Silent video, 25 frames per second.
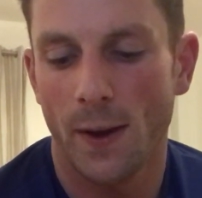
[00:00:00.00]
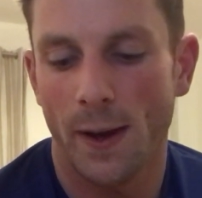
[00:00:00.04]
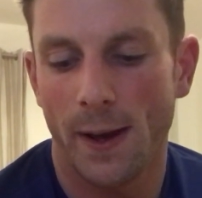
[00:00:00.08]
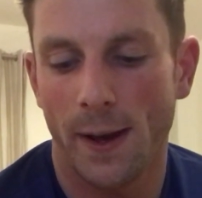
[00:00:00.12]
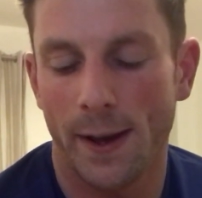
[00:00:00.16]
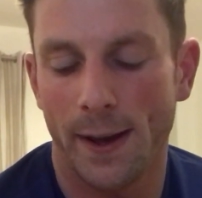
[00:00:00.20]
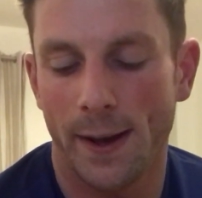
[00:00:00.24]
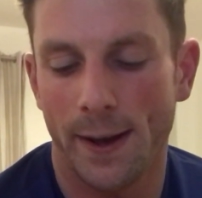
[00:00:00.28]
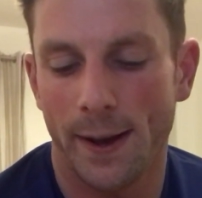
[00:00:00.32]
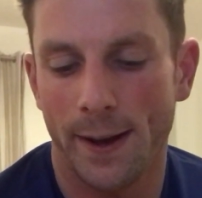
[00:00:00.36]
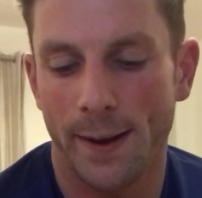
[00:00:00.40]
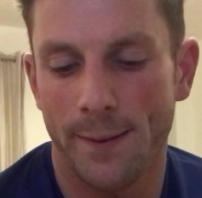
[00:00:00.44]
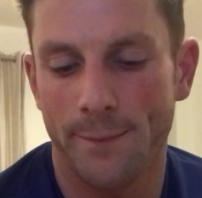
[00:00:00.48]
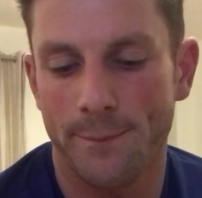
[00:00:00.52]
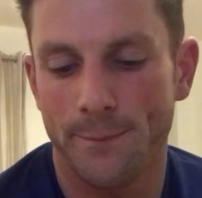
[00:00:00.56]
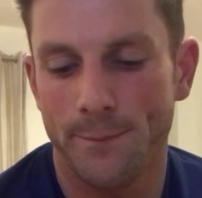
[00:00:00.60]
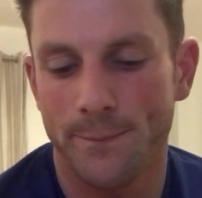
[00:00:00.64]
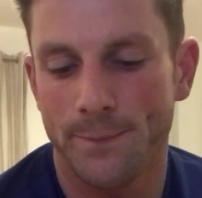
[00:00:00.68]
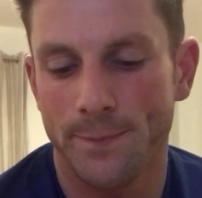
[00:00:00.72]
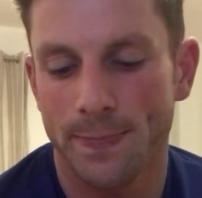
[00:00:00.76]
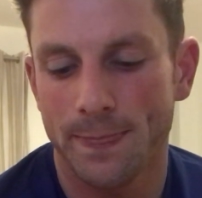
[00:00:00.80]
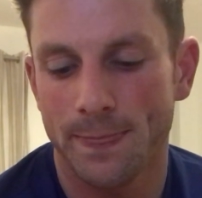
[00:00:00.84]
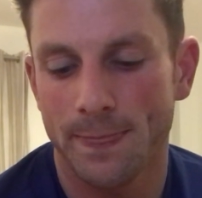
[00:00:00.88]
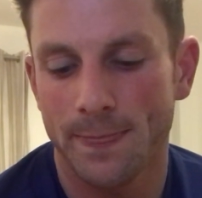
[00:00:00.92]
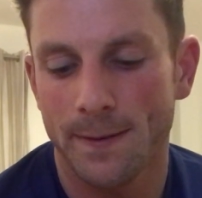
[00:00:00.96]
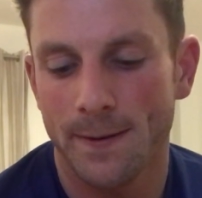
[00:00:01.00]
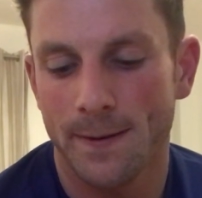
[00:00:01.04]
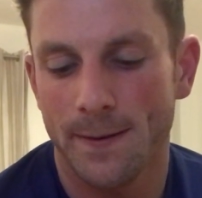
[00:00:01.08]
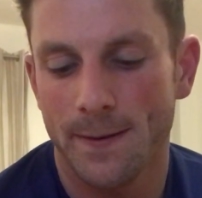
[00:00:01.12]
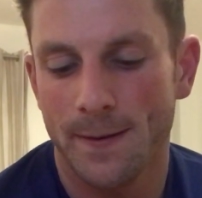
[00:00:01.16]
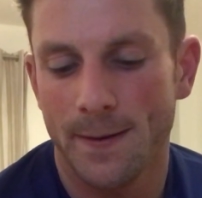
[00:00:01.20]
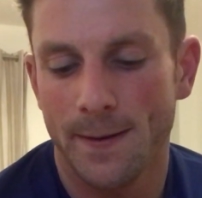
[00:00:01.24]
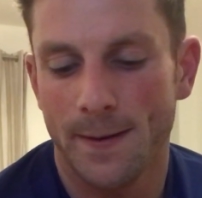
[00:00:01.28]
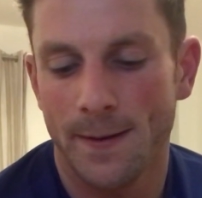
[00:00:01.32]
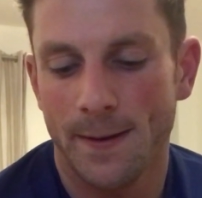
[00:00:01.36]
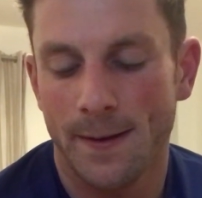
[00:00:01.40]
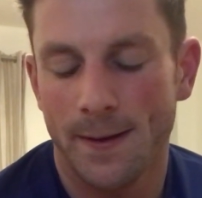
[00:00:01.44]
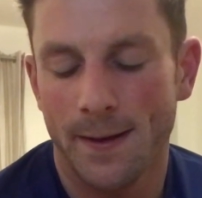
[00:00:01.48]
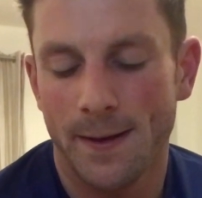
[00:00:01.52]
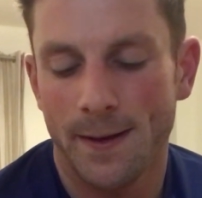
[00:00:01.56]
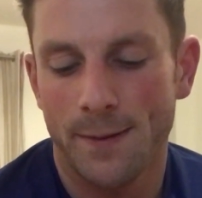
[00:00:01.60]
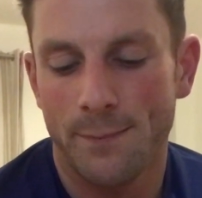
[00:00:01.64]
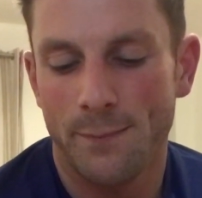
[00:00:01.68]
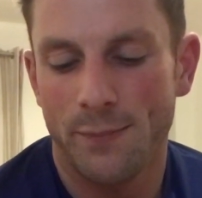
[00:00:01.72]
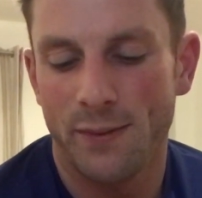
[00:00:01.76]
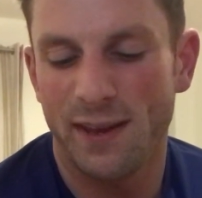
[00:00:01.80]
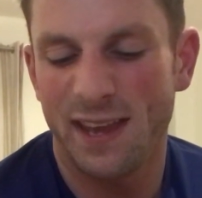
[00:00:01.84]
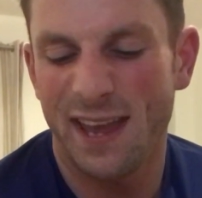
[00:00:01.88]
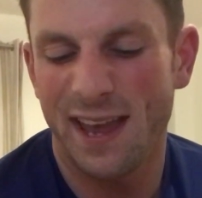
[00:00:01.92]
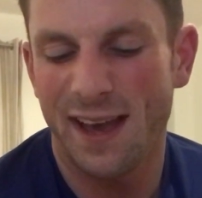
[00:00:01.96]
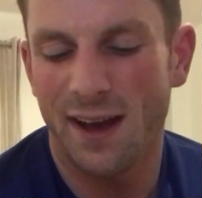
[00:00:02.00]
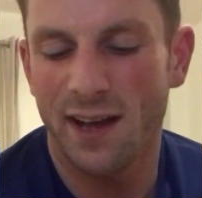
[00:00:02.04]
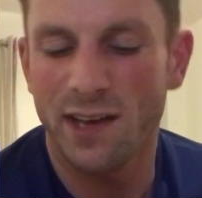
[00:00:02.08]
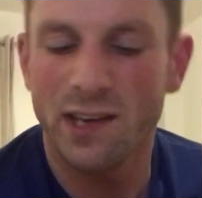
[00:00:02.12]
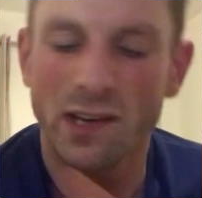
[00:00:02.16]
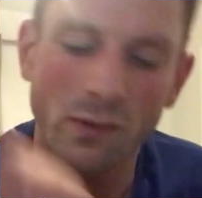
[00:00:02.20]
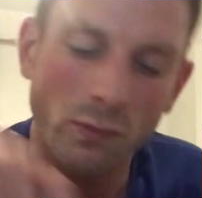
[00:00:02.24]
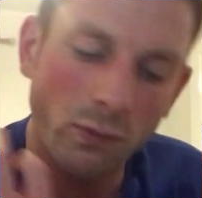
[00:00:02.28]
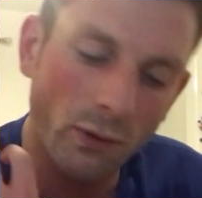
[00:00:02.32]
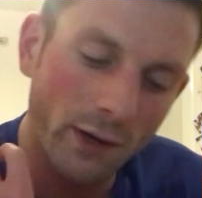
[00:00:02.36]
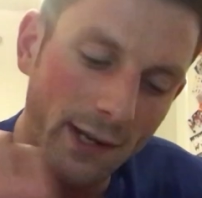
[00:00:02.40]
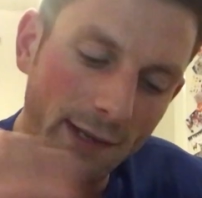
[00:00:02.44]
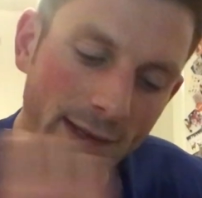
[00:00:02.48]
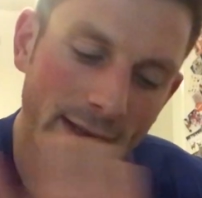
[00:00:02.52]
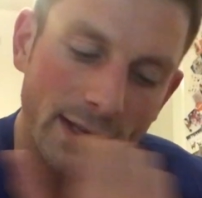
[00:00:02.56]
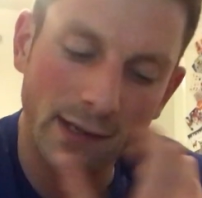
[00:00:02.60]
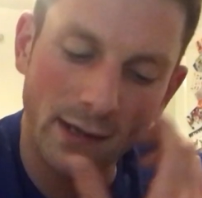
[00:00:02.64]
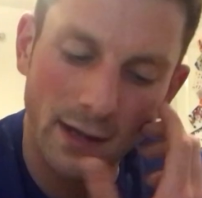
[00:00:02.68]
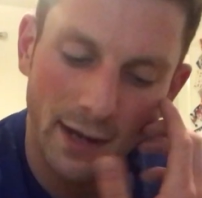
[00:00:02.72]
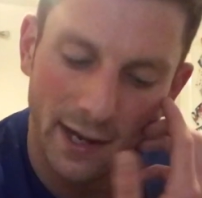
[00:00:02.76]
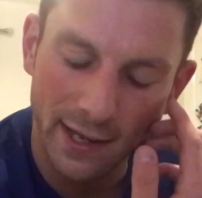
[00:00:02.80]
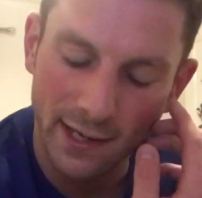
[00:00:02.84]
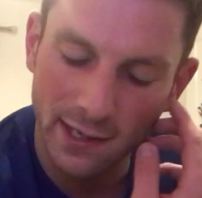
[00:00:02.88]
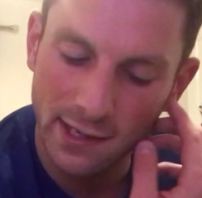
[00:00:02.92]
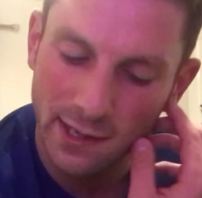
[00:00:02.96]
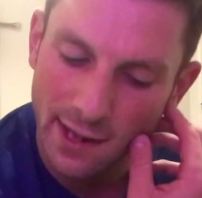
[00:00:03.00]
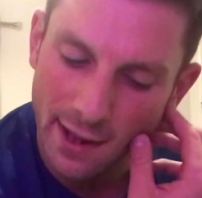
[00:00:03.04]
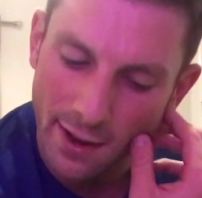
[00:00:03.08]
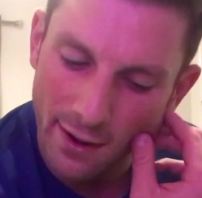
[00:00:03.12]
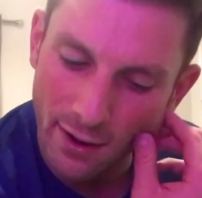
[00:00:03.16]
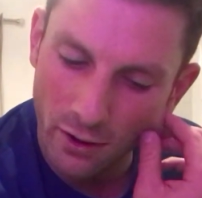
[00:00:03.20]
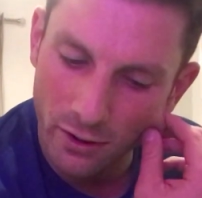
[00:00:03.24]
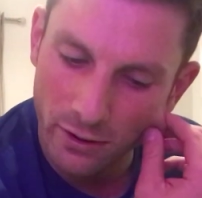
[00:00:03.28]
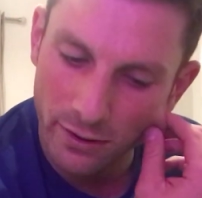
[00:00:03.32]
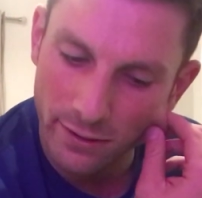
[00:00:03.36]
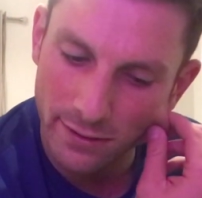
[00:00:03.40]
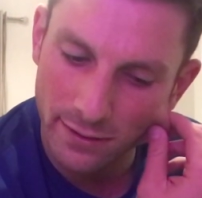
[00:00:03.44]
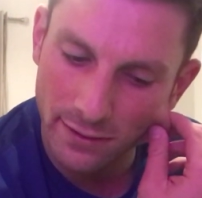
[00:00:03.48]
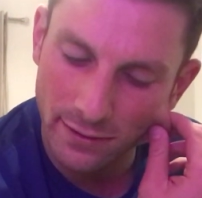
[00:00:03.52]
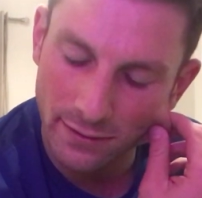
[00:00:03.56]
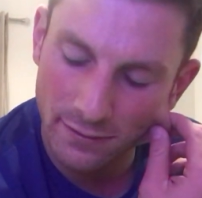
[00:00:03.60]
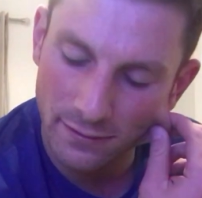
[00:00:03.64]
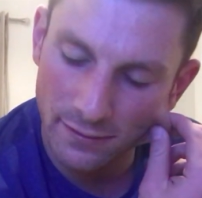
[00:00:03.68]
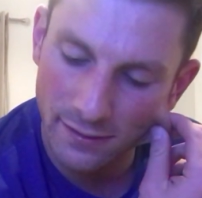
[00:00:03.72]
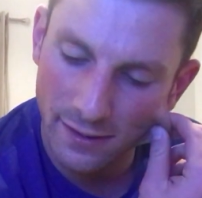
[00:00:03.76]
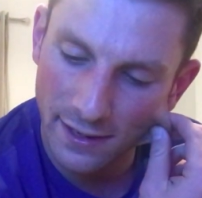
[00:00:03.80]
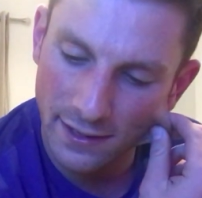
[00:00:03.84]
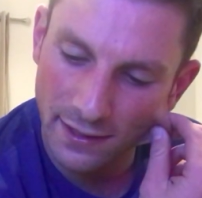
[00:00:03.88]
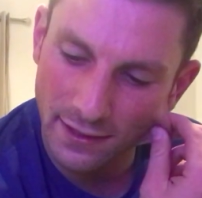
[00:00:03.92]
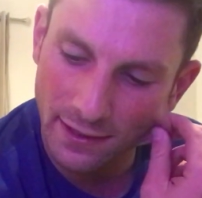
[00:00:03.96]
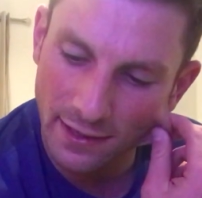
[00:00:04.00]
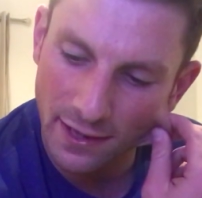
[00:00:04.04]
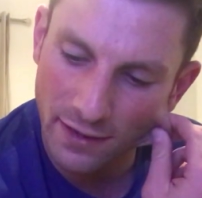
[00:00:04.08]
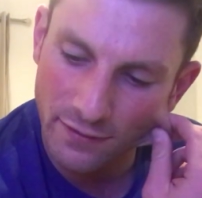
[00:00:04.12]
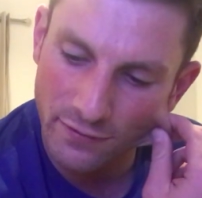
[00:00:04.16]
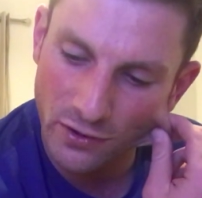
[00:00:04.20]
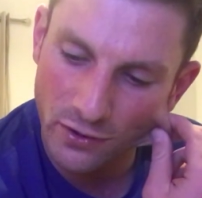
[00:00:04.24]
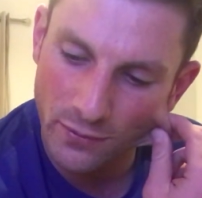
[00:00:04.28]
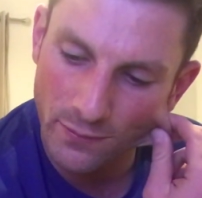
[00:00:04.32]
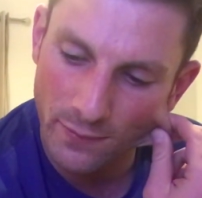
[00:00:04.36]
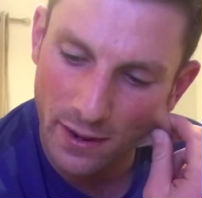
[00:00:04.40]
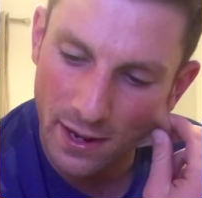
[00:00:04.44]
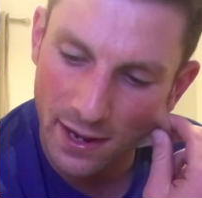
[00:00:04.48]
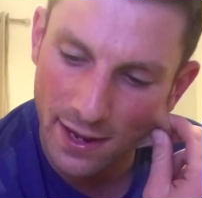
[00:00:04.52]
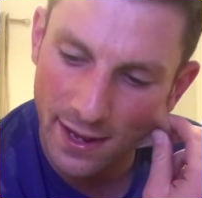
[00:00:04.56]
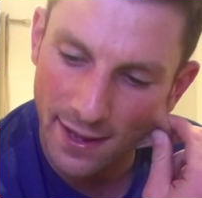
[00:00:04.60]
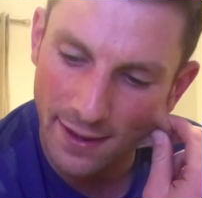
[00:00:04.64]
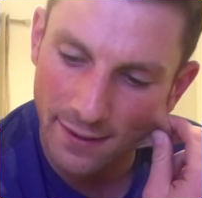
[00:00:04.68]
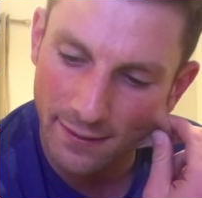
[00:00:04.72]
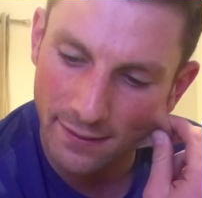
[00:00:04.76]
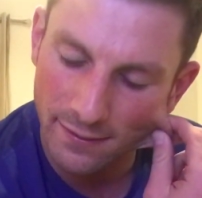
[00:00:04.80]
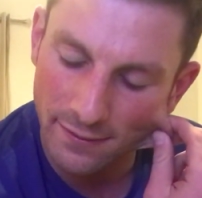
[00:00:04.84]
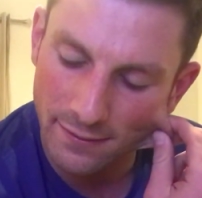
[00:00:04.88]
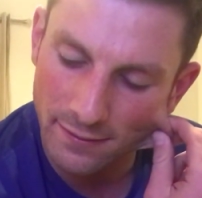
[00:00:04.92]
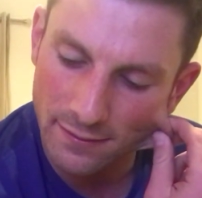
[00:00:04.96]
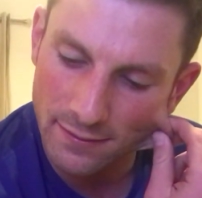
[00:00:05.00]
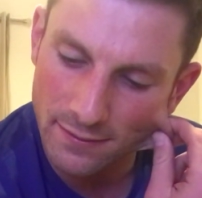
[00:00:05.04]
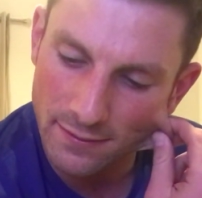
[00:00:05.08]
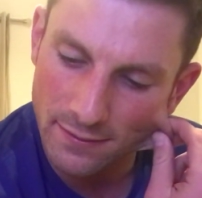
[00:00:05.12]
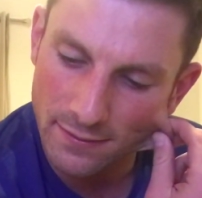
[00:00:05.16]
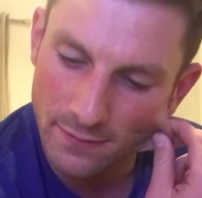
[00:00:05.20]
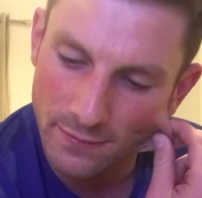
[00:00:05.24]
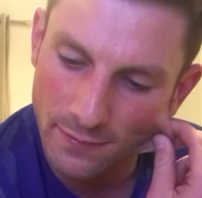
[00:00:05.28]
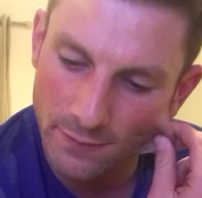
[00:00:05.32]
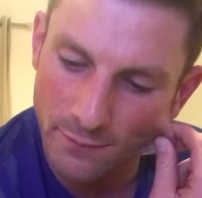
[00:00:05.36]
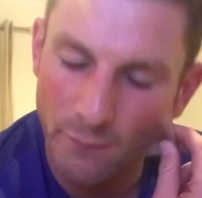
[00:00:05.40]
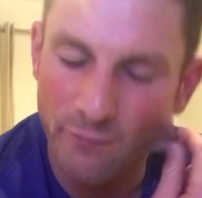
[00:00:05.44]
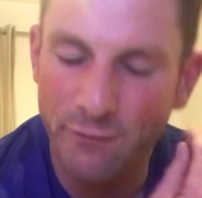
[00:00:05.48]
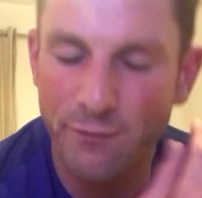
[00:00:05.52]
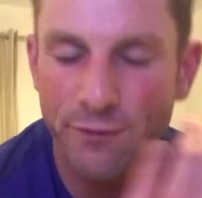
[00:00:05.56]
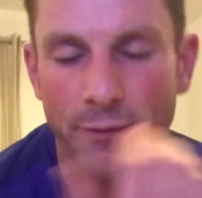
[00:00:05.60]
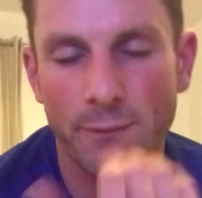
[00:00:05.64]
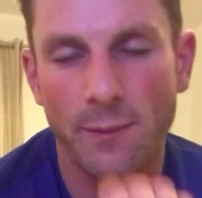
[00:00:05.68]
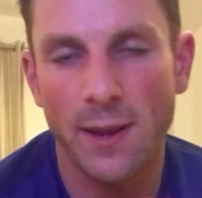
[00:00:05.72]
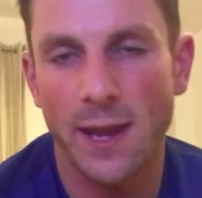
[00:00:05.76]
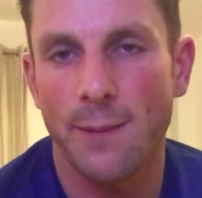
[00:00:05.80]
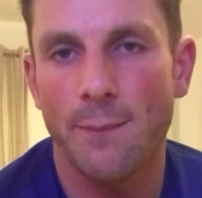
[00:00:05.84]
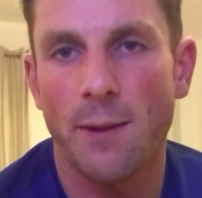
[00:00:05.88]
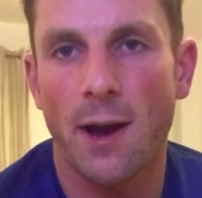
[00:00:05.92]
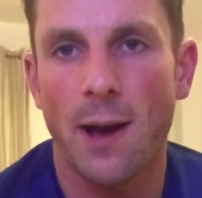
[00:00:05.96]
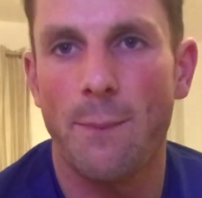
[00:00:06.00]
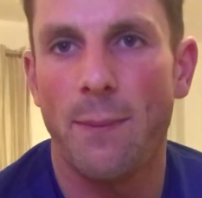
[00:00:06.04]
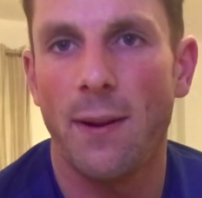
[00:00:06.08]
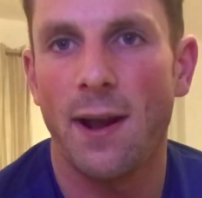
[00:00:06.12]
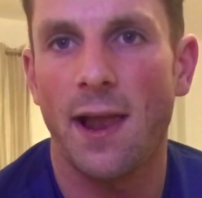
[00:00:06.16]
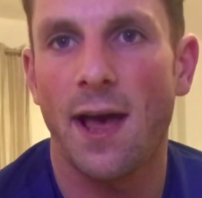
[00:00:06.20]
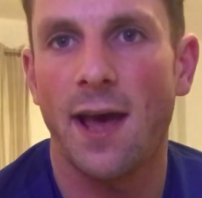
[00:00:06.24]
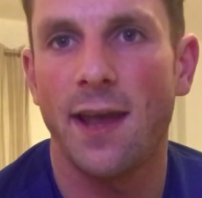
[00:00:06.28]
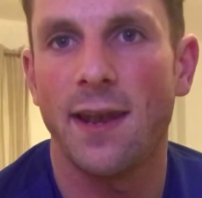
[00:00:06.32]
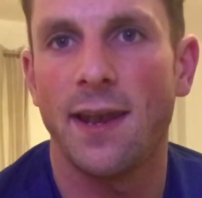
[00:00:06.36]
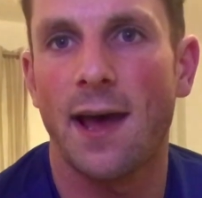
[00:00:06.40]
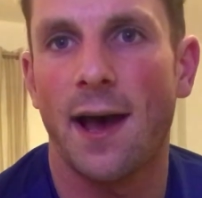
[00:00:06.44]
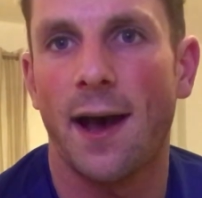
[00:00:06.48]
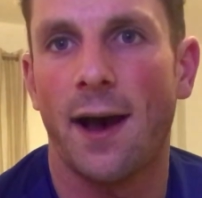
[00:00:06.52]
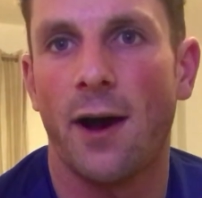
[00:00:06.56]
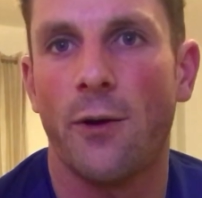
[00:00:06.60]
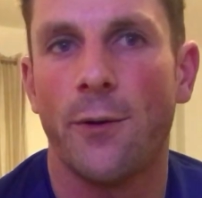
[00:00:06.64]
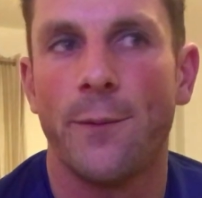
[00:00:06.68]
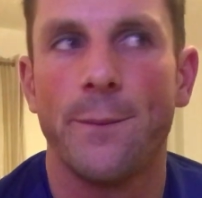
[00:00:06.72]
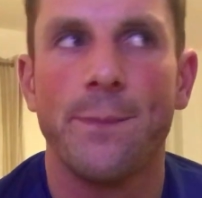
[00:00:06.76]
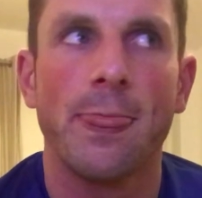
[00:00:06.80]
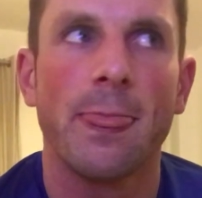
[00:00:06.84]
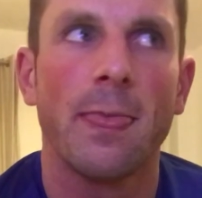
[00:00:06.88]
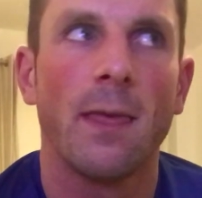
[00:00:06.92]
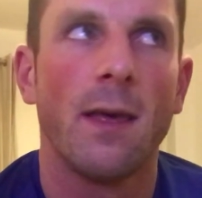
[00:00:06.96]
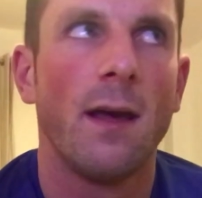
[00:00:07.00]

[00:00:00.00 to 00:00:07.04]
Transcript: But yeah, I just wanted to kind of get on and give you my plan now.